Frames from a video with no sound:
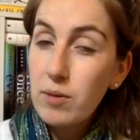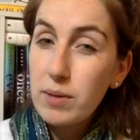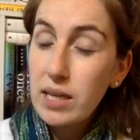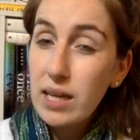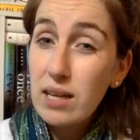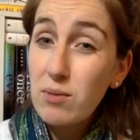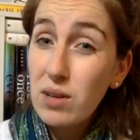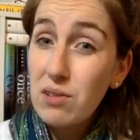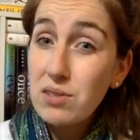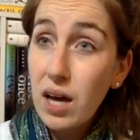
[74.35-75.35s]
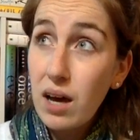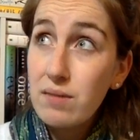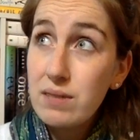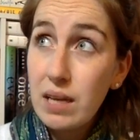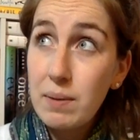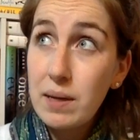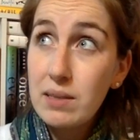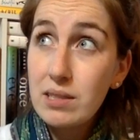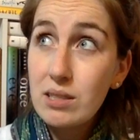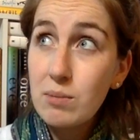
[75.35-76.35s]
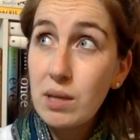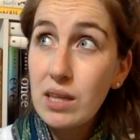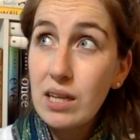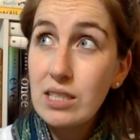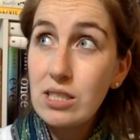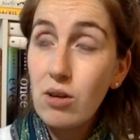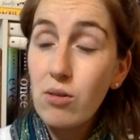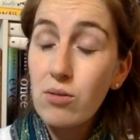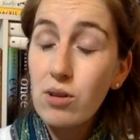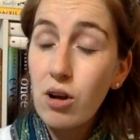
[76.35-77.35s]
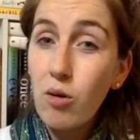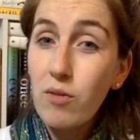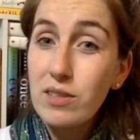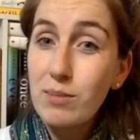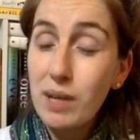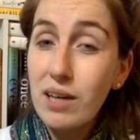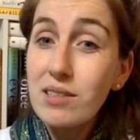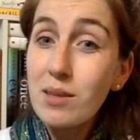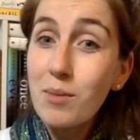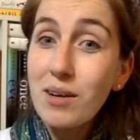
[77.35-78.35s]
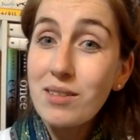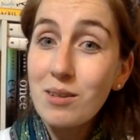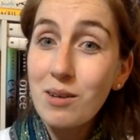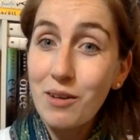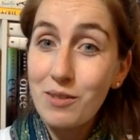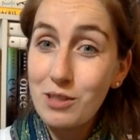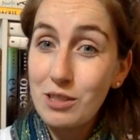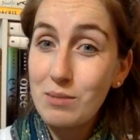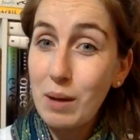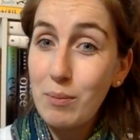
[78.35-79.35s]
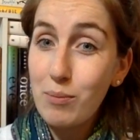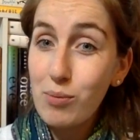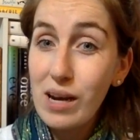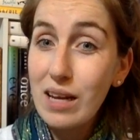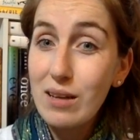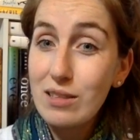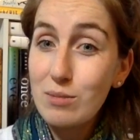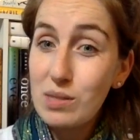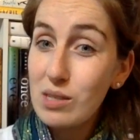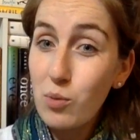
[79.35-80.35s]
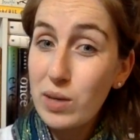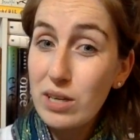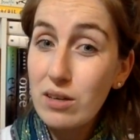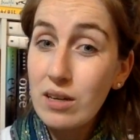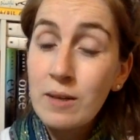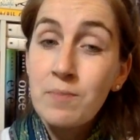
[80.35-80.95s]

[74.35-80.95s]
I've been getting a lot of nightmares this month, and I don't know if it's because of the books or if it's just my brain is being weird.